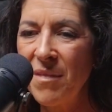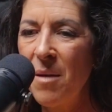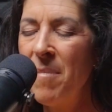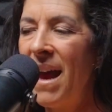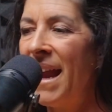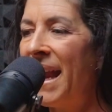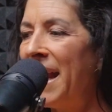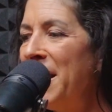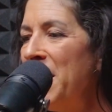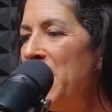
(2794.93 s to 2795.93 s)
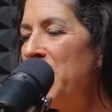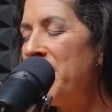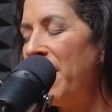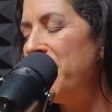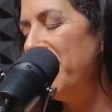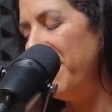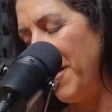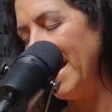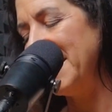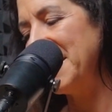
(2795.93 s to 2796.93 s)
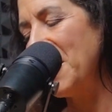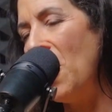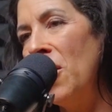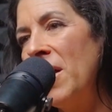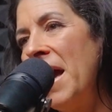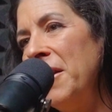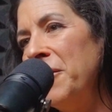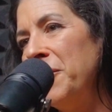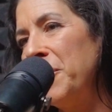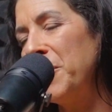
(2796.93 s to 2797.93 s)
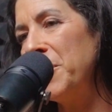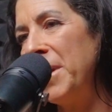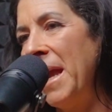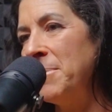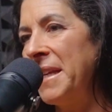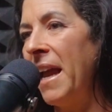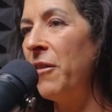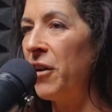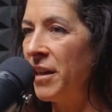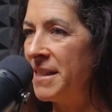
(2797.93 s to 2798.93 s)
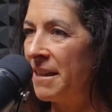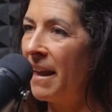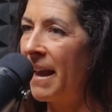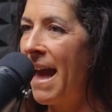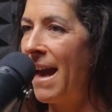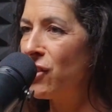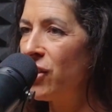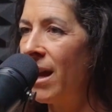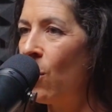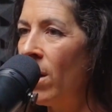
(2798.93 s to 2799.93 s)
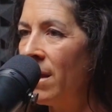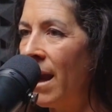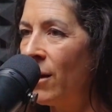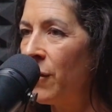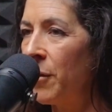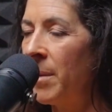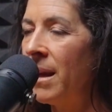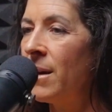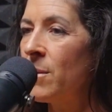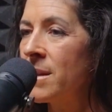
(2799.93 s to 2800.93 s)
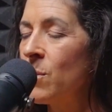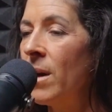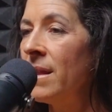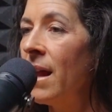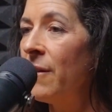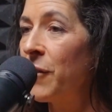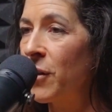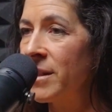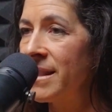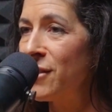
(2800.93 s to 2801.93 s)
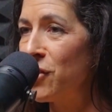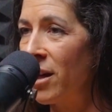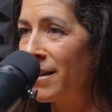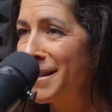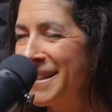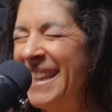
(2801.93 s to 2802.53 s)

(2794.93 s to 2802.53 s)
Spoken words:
my friends all kind of came together and did like a hashtag one-liner for me, and it was one love for Crissy's jugs.